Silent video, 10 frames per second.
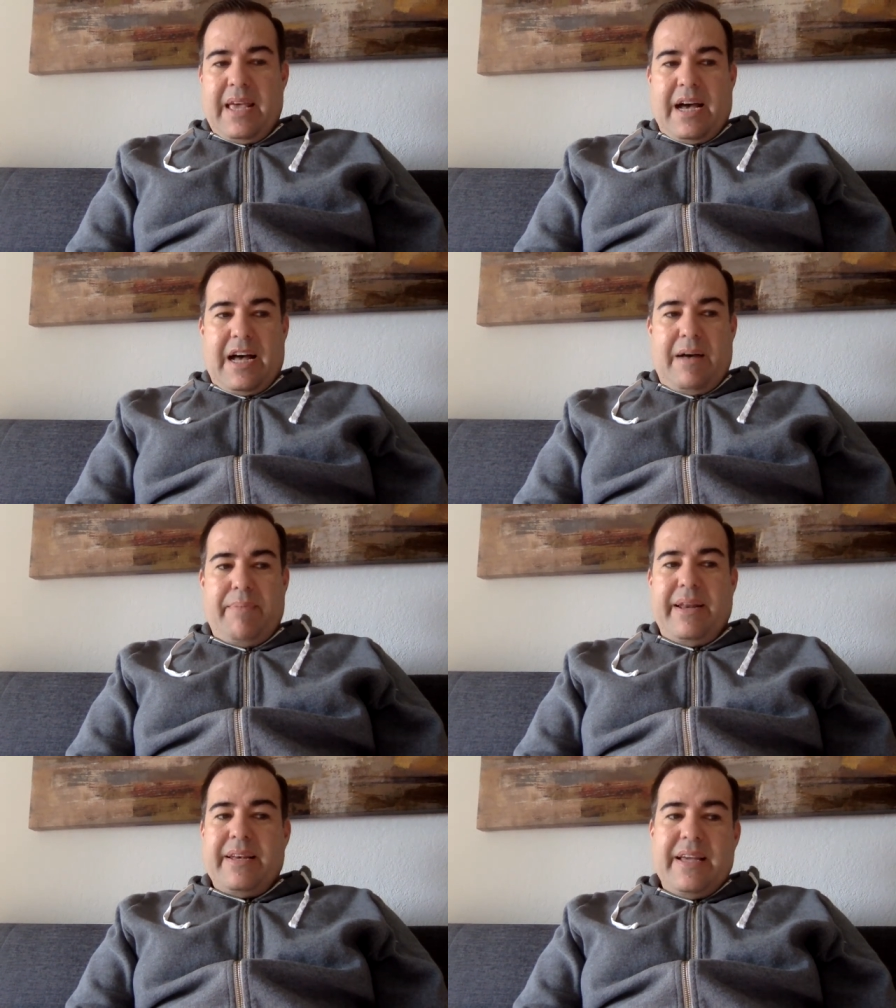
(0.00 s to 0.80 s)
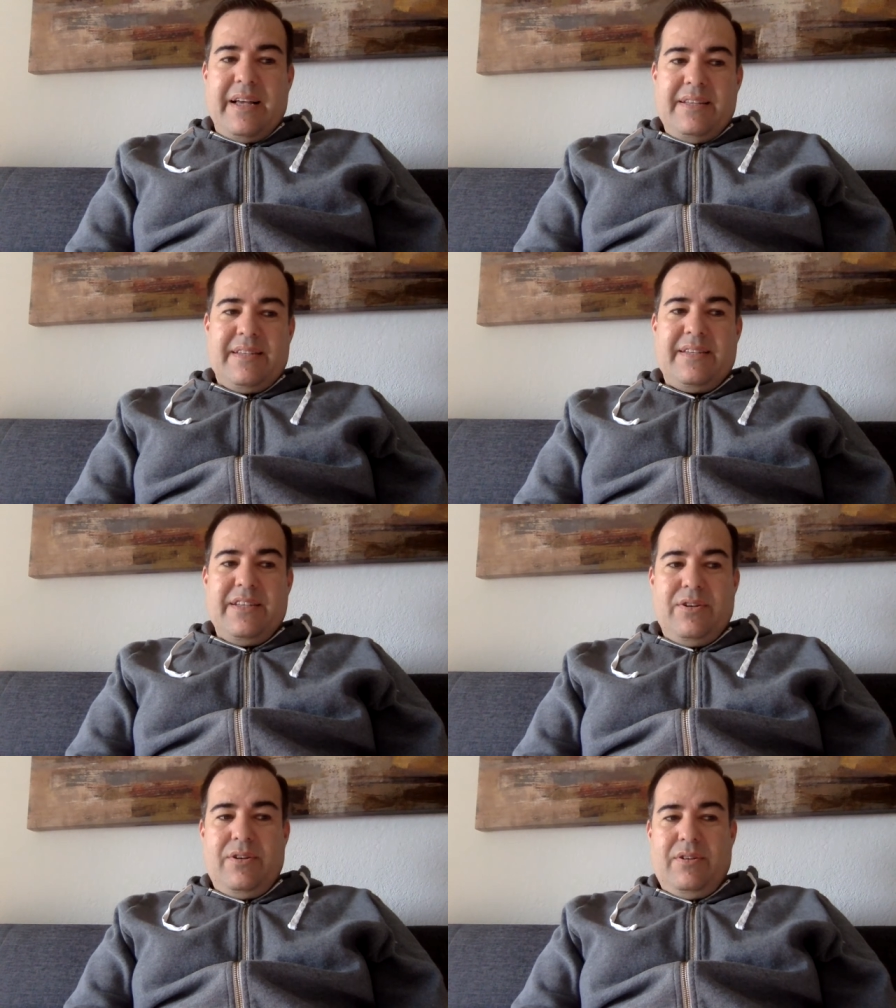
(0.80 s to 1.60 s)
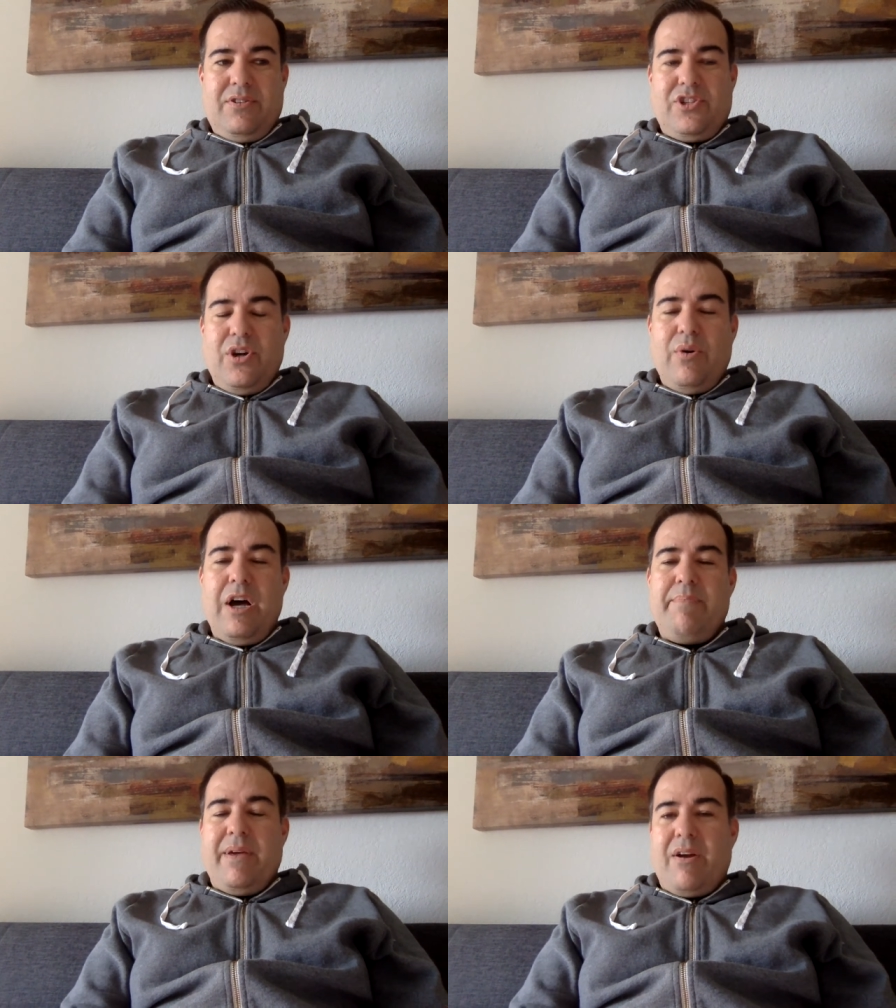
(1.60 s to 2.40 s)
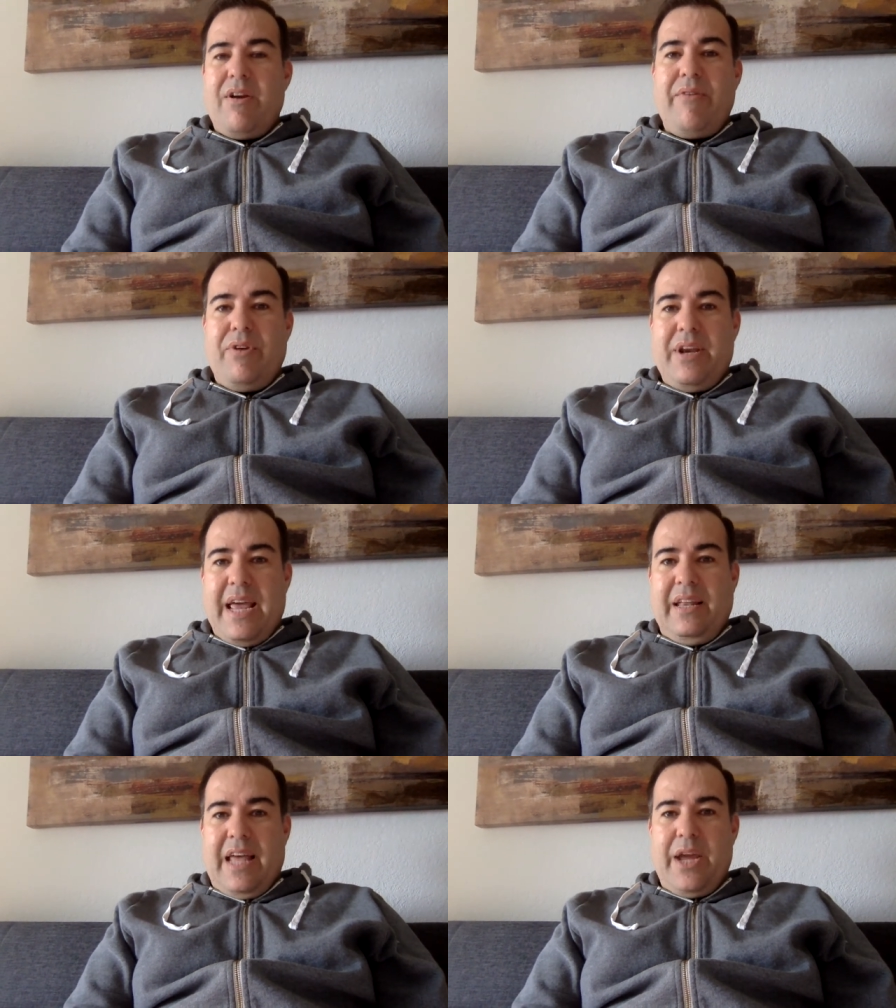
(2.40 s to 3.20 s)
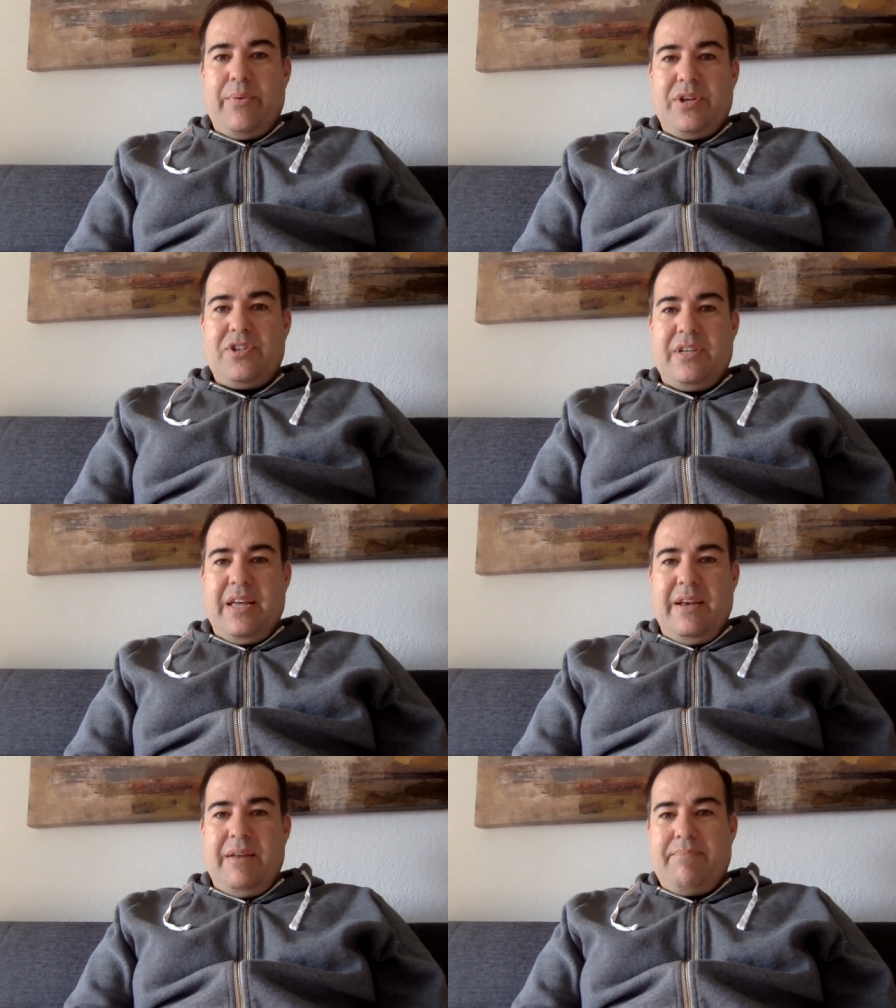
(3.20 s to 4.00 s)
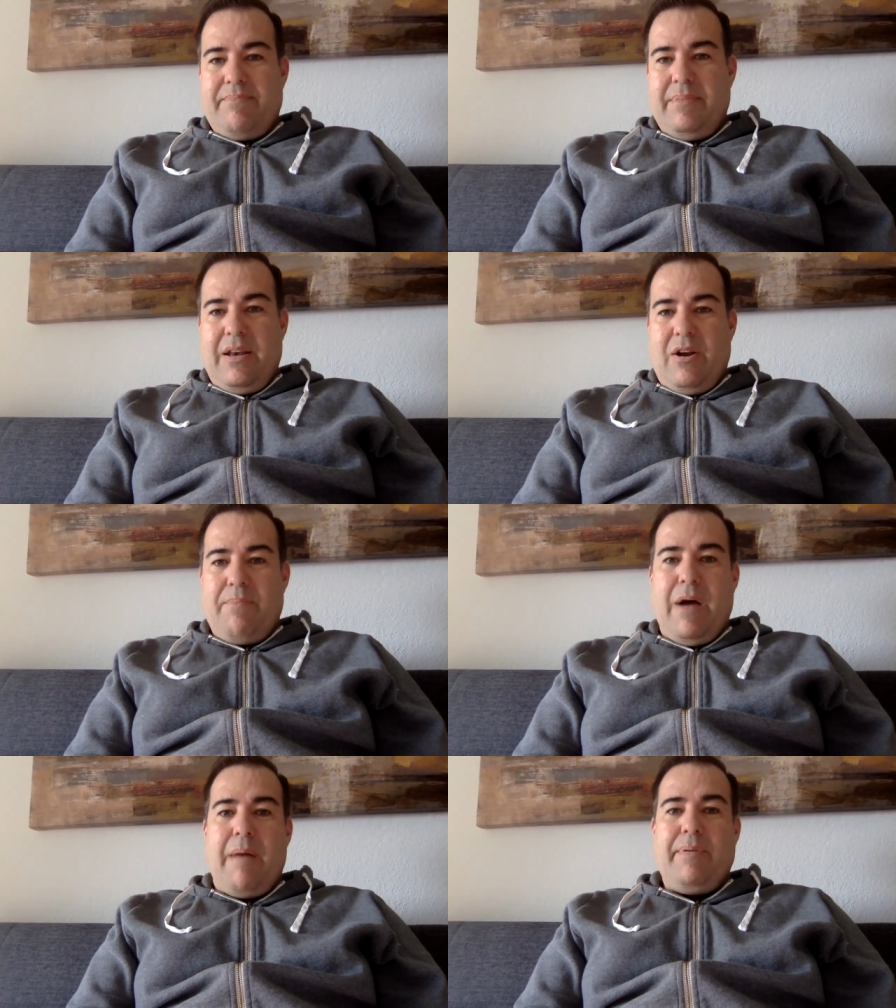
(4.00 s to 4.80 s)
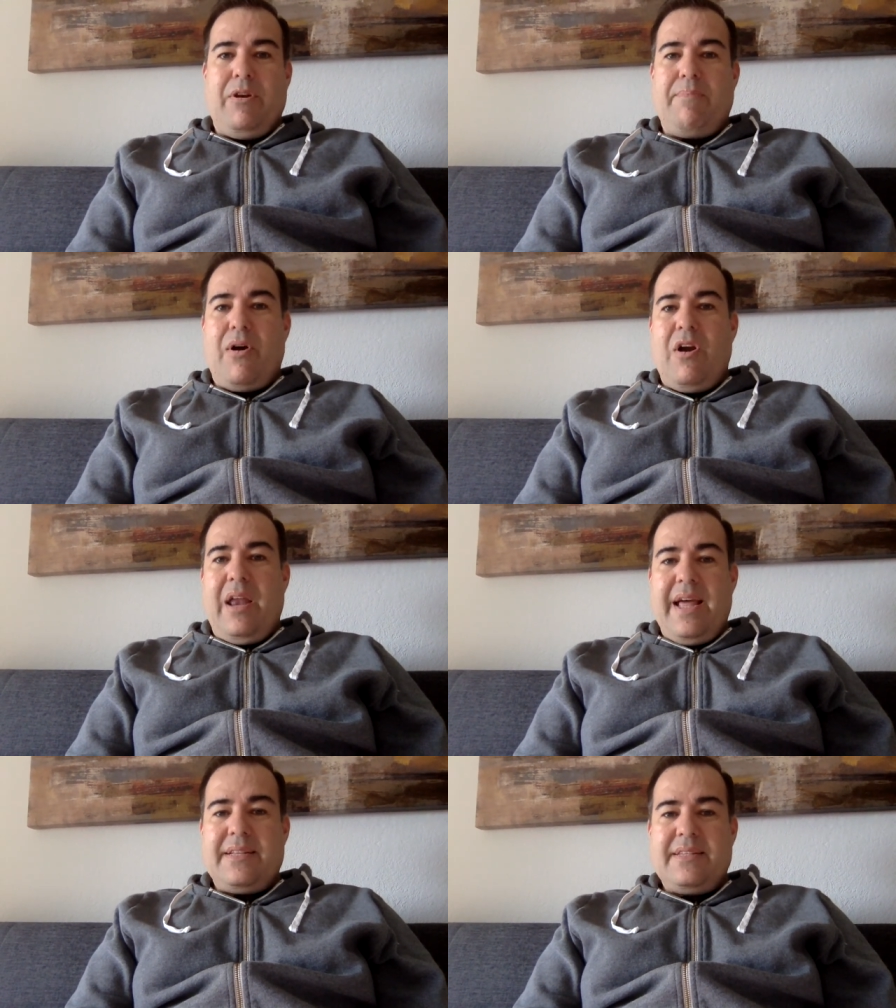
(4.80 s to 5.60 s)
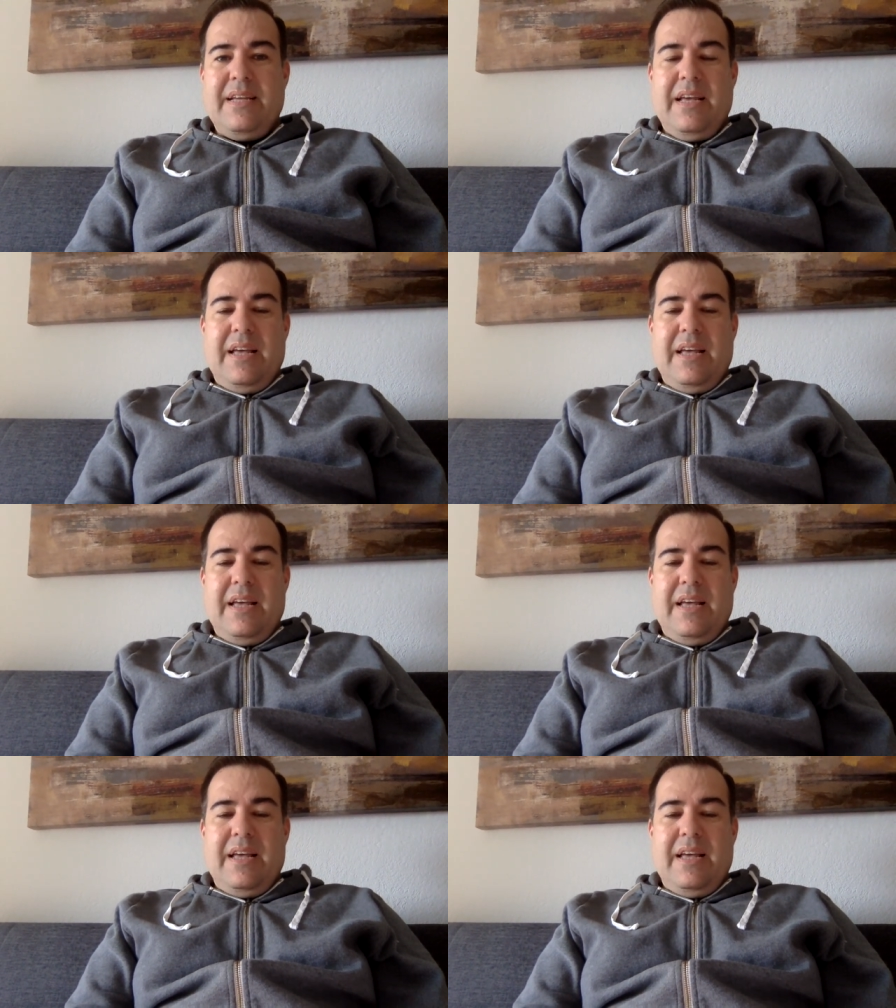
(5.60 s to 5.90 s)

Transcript: but it does still show up in our everyday language, in our popular parlance.